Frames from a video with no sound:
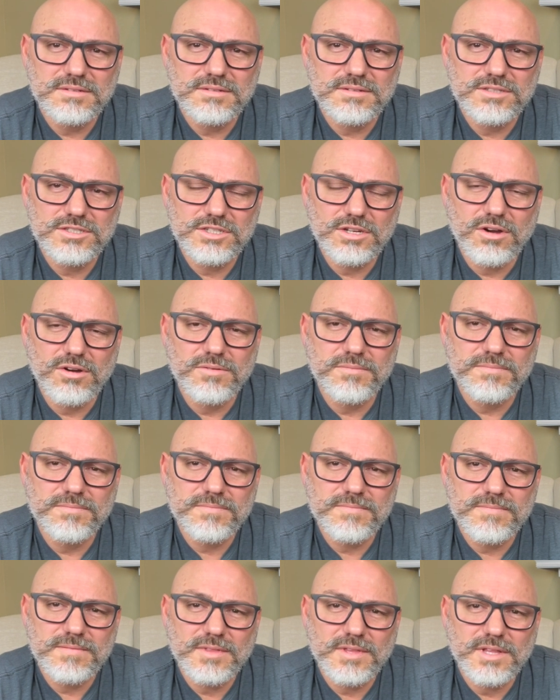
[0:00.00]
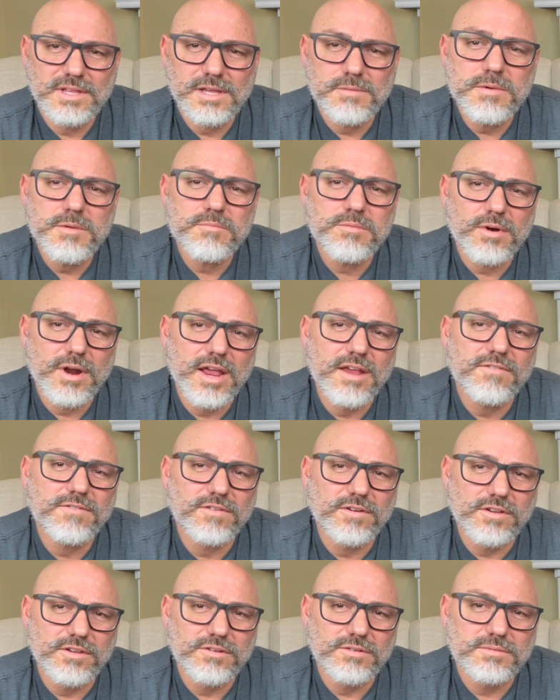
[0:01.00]
So, let me pray
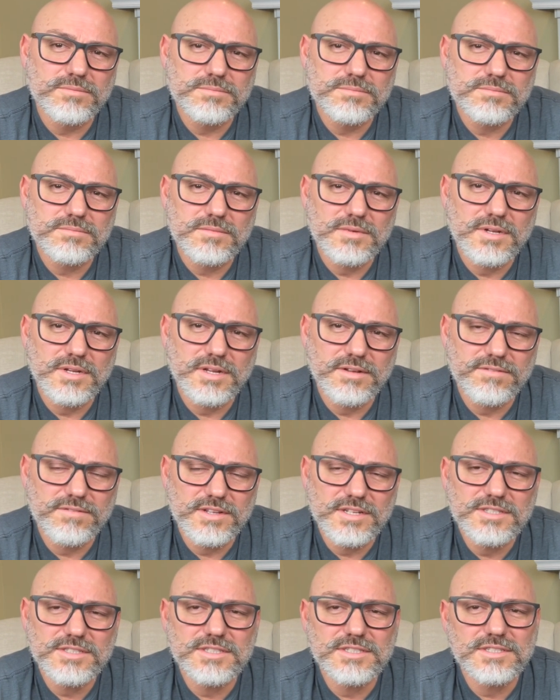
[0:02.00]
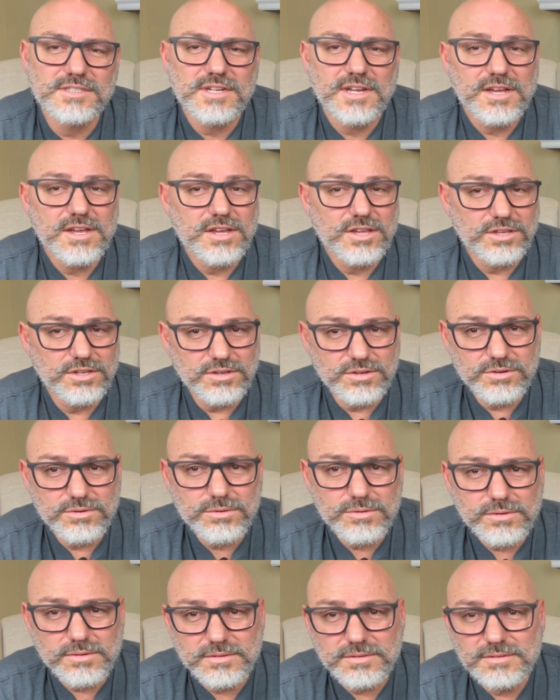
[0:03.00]
for you. And if this is
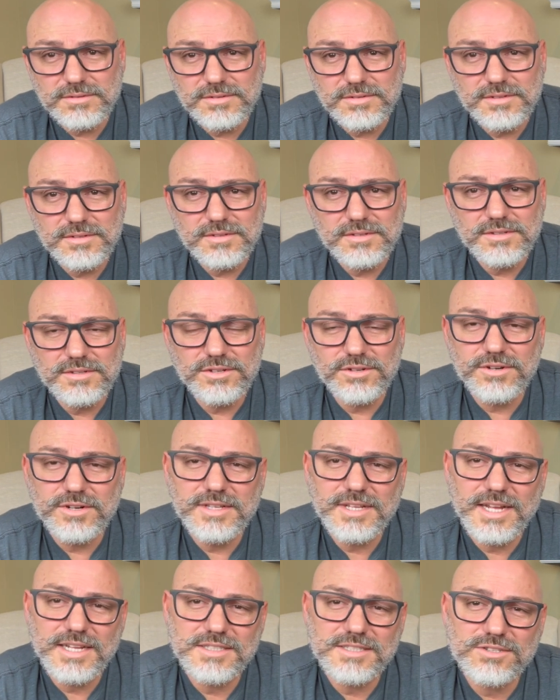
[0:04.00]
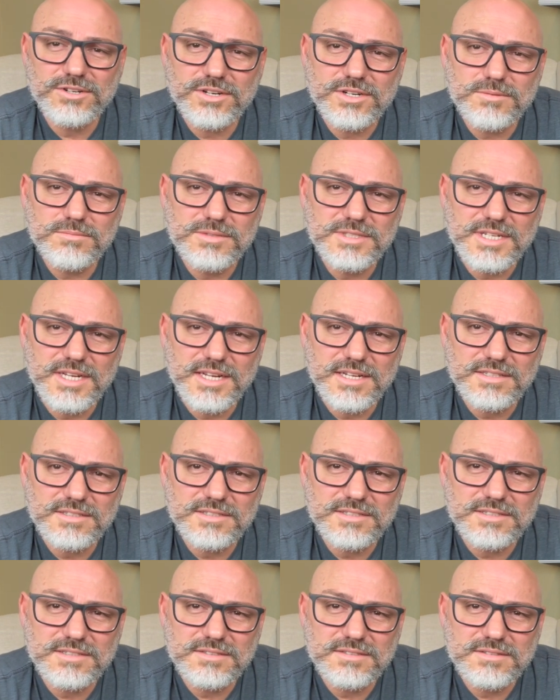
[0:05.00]
you, you're in that
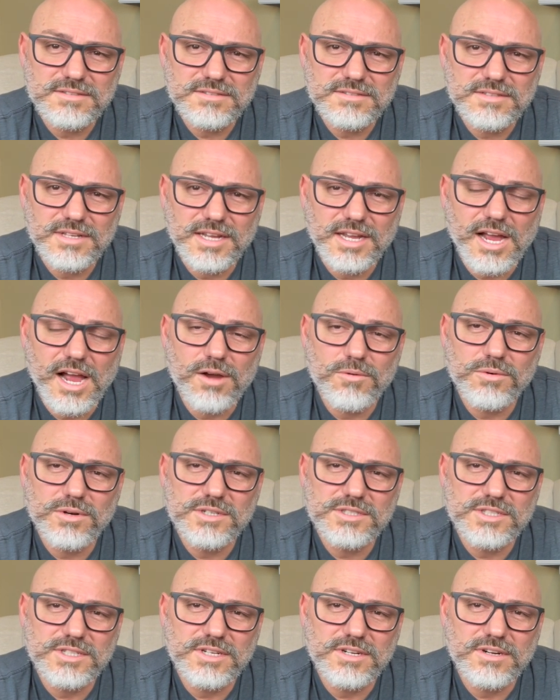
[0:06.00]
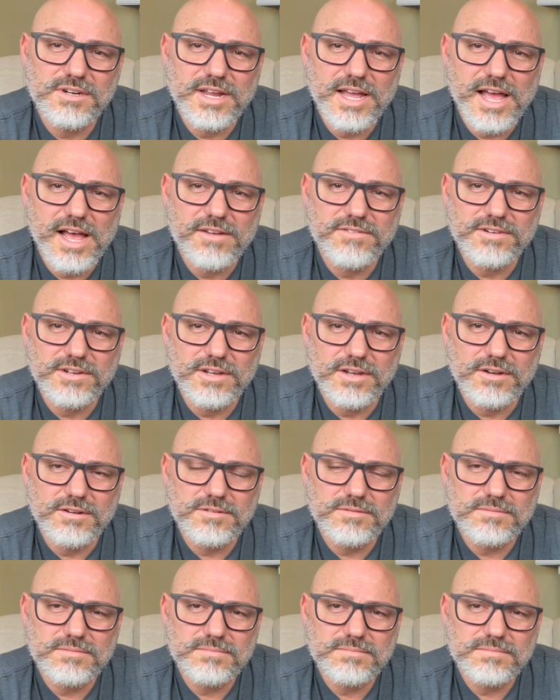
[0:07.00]
circumstance, like I was a year and a half ago.
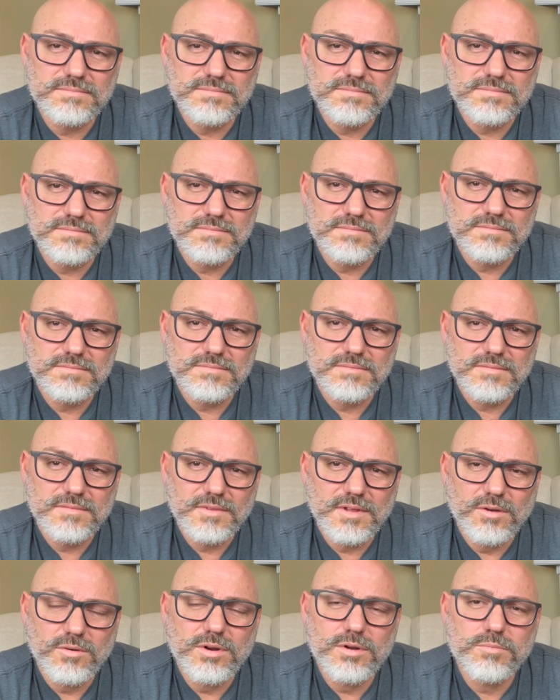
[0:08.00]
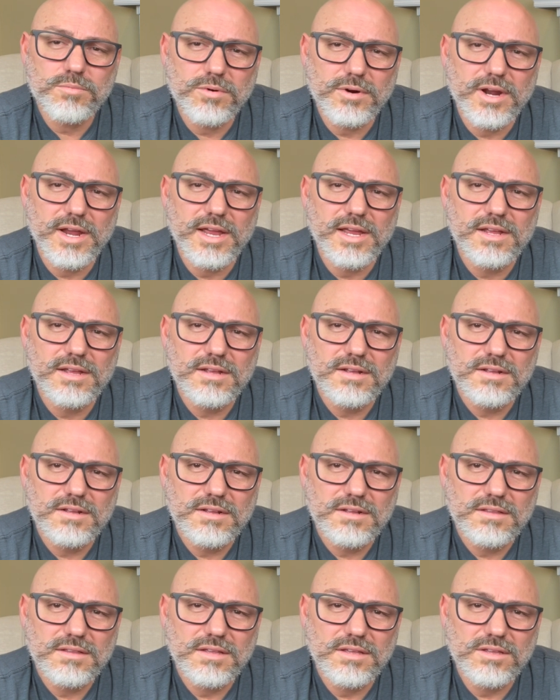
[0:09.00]
I want to pray
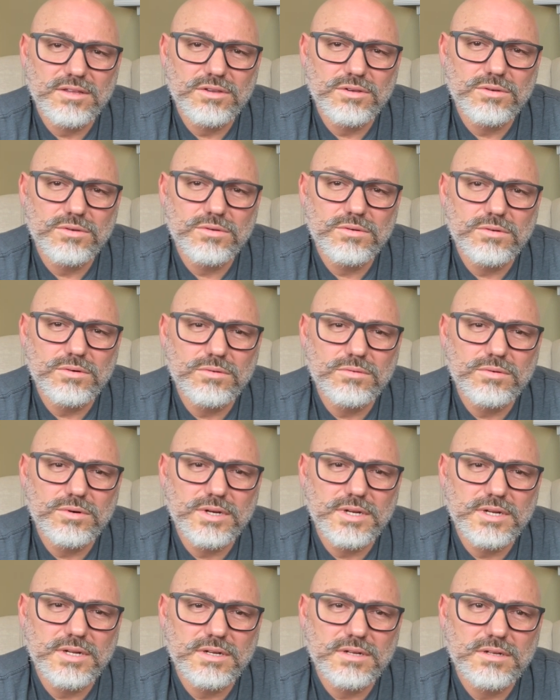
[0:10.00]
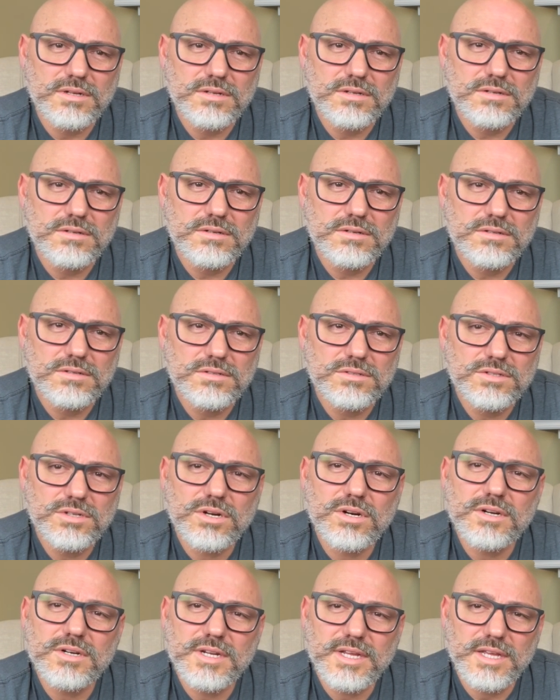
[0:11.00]
that you would
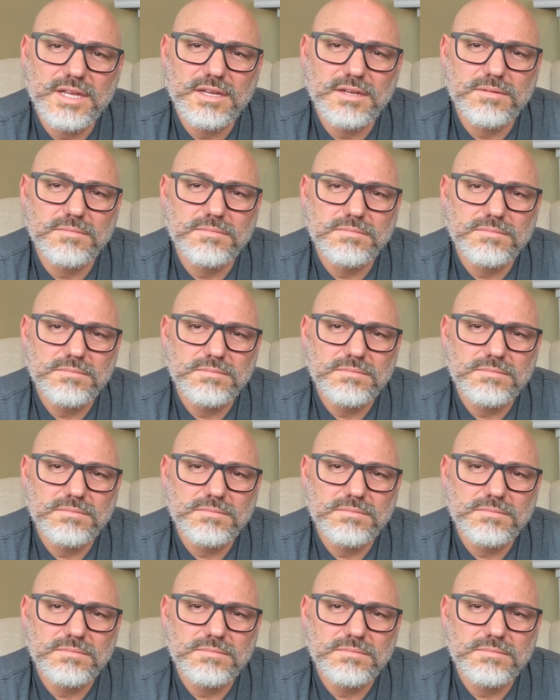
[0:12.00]
turn to him,